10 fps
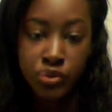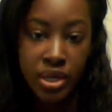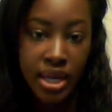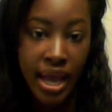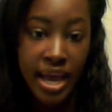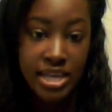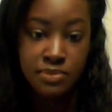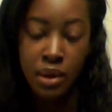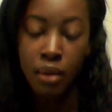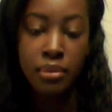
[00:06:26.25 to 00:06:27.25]
3 days,
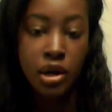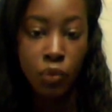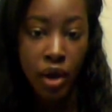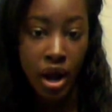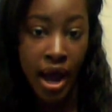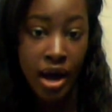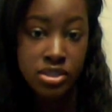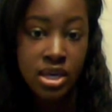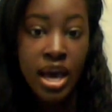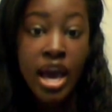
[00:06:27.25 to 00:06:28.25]
it's probably been in a
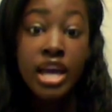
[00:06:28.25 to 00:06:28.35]
warehouse.